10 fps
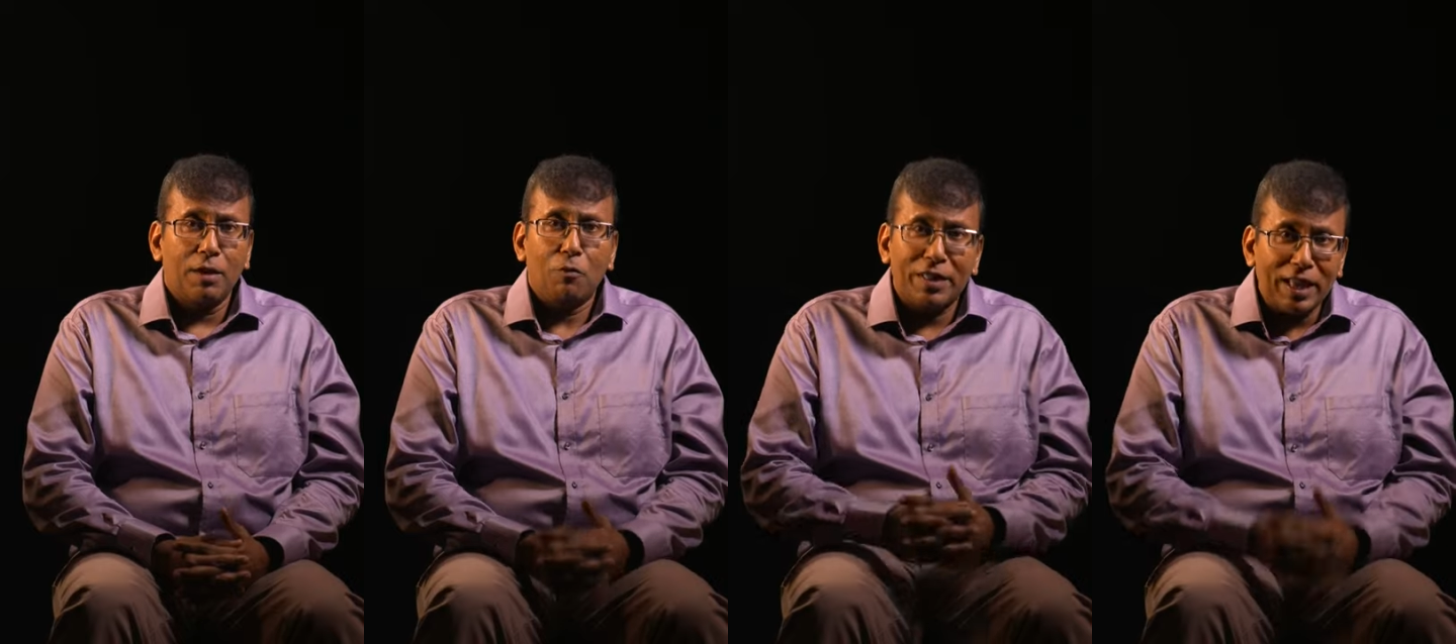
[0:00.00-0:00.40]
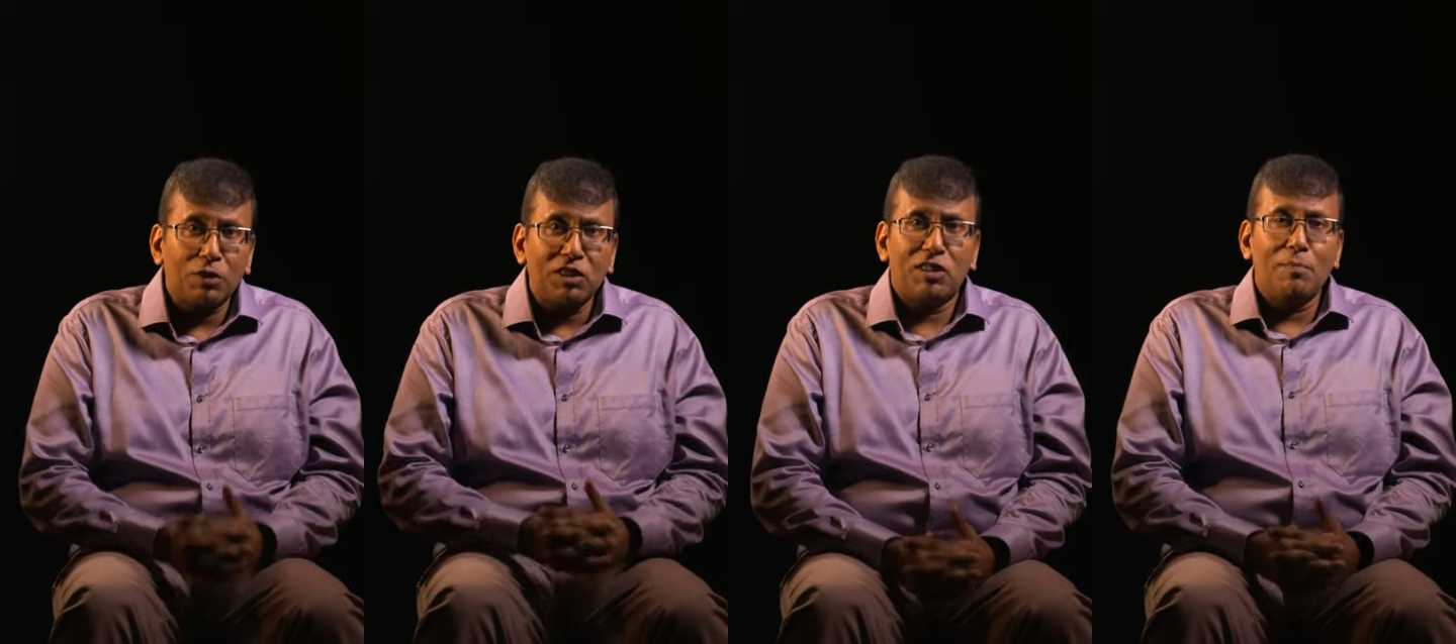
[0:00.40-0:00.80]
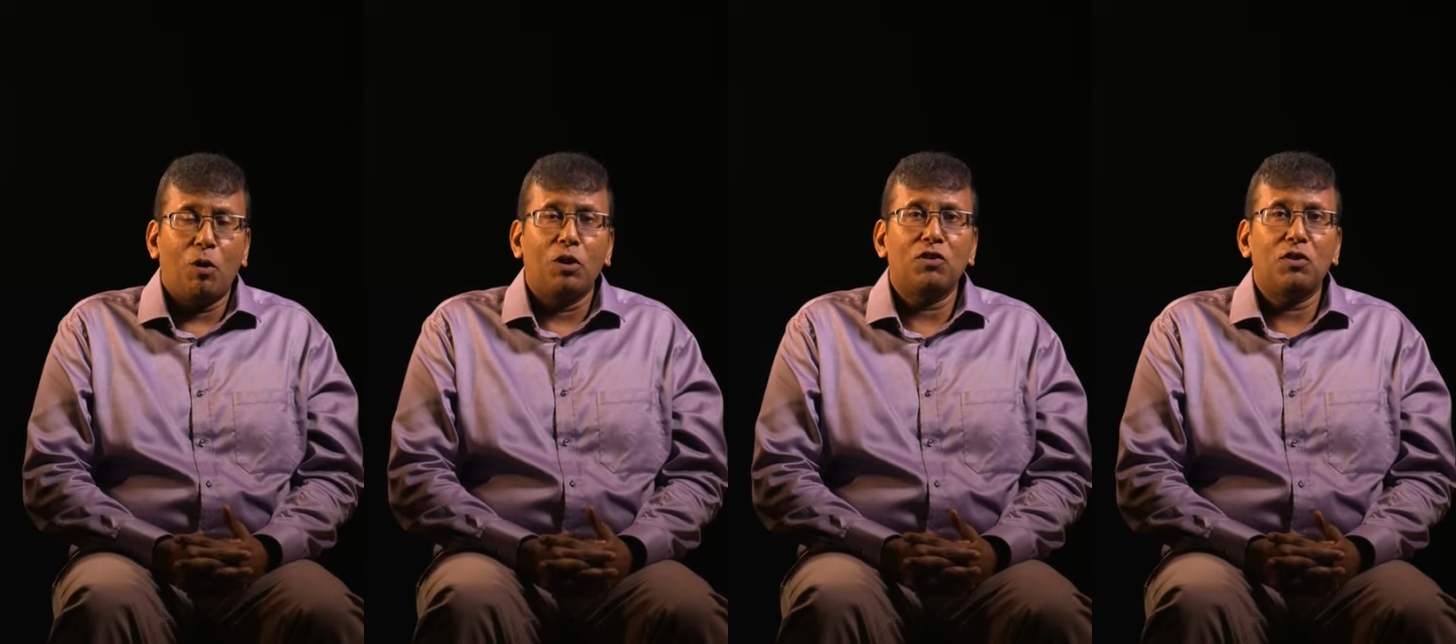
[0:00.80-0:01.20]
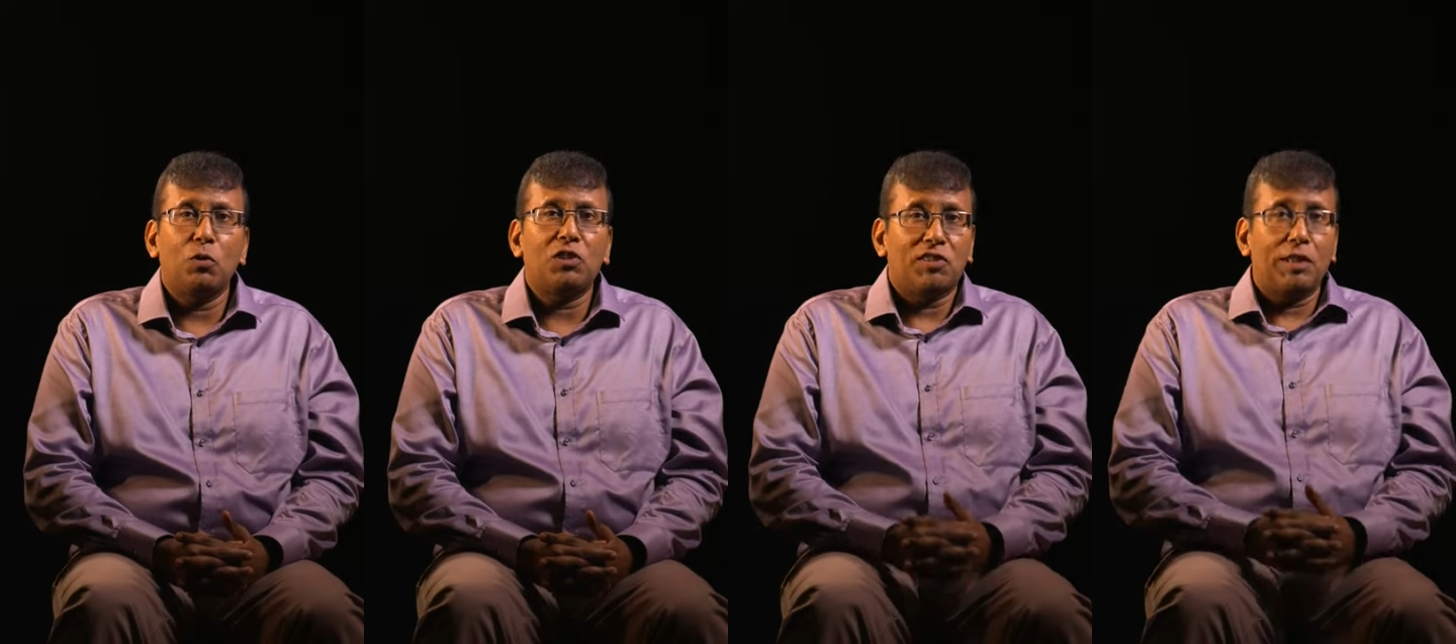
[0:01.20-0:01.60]
Without the sepoys,
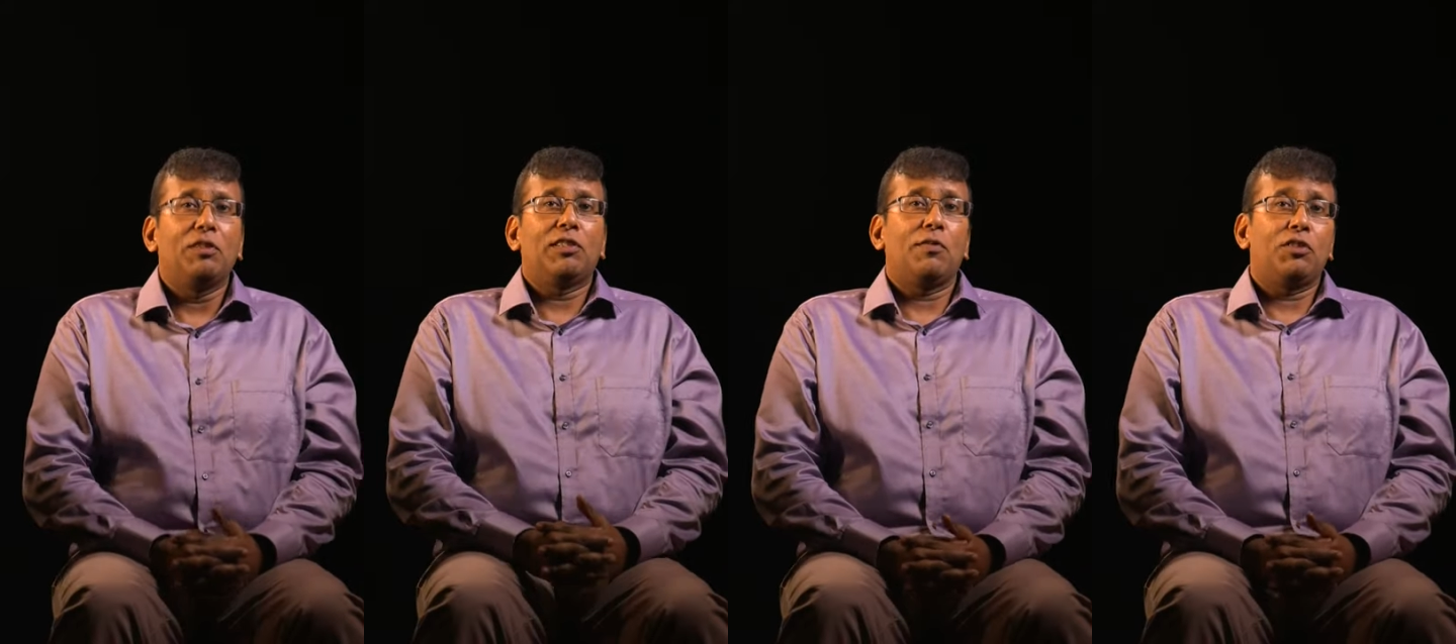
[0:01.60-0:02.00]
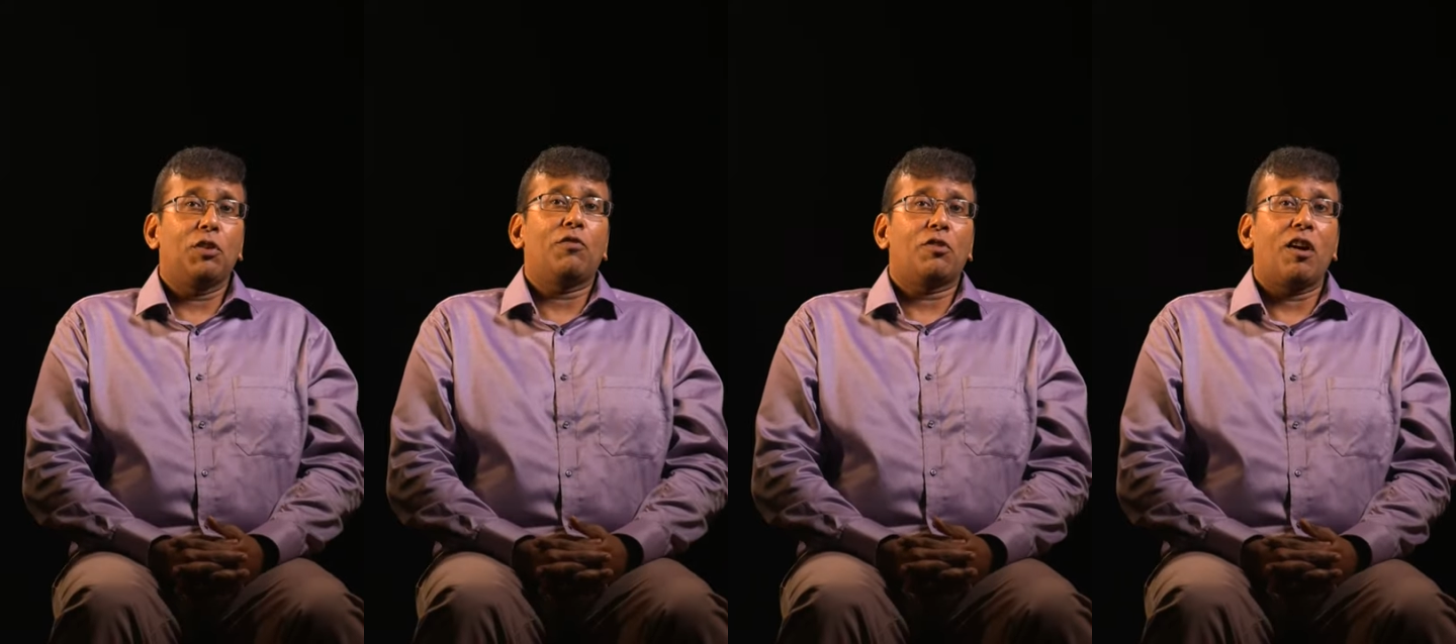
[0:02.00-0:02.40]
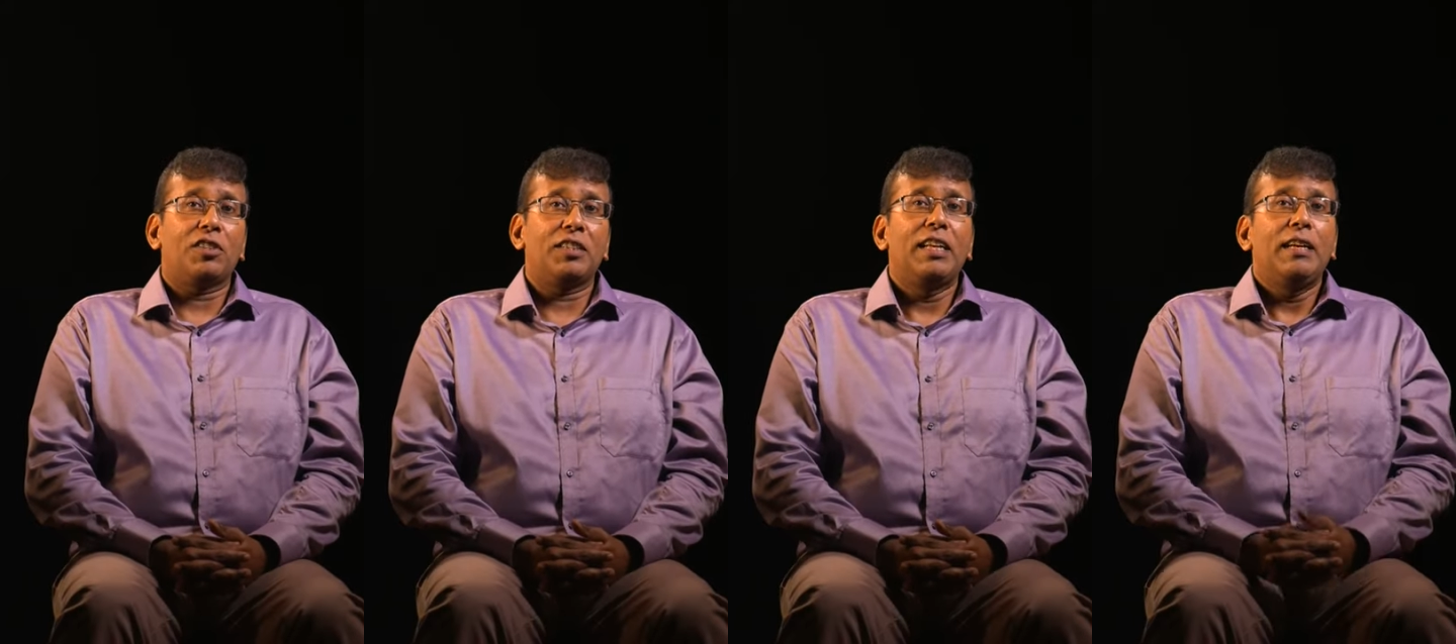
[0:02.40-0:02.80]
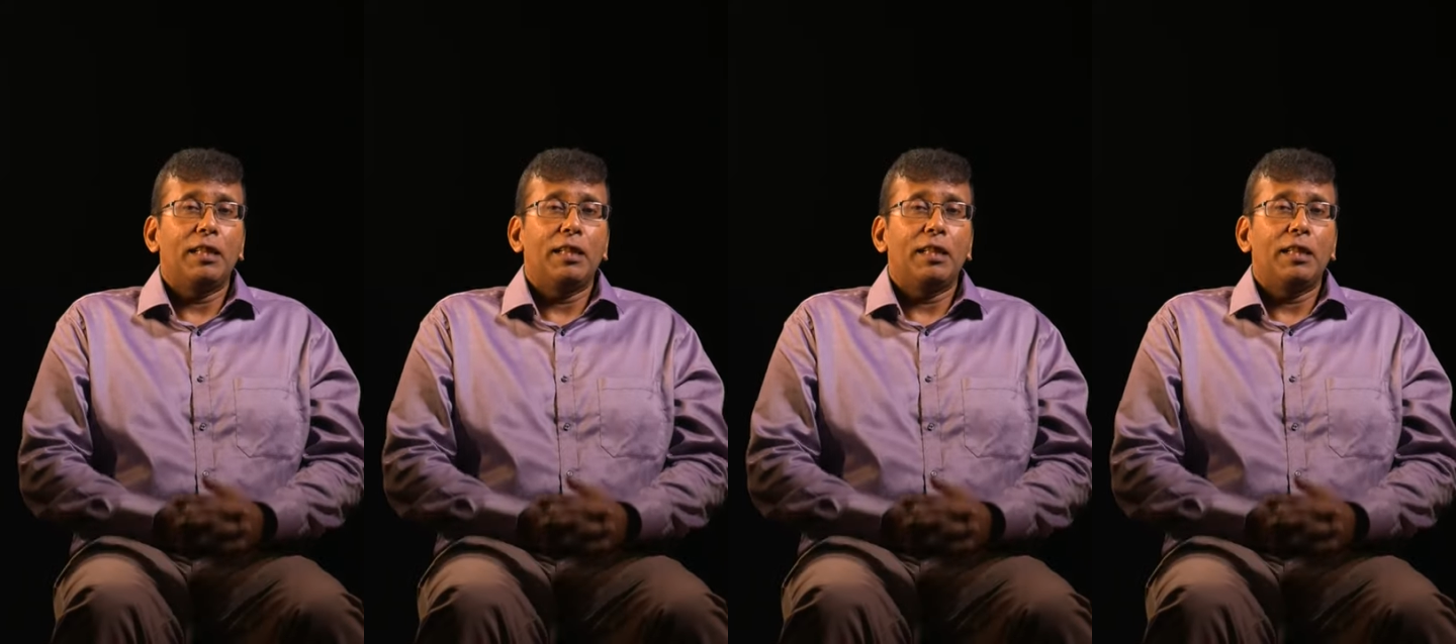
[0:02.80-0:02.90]
which the civil servants took for granted,